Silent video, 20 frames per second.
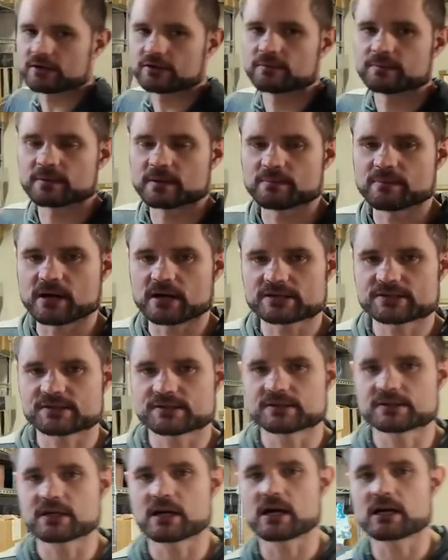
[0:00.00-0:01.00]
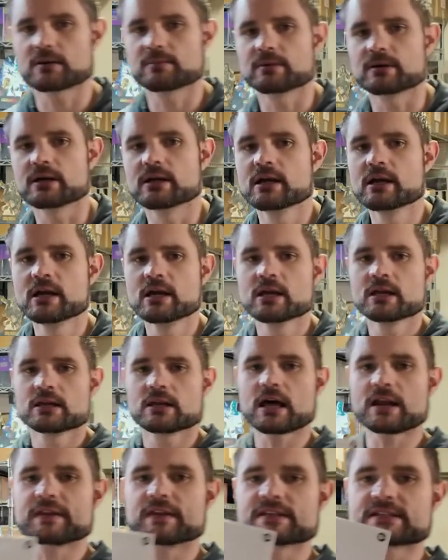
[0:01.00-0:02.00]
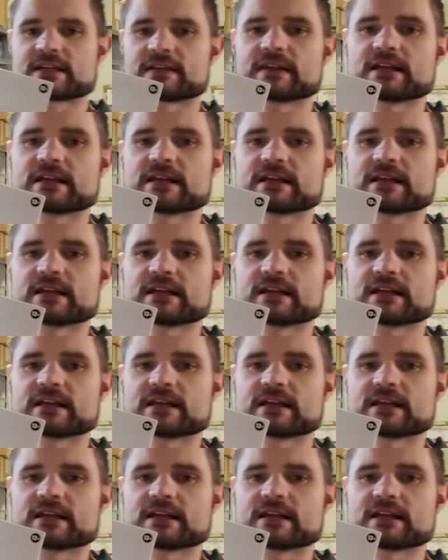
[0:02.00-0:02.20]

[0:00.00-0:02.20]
to open up boxes and talk. But a lot of things like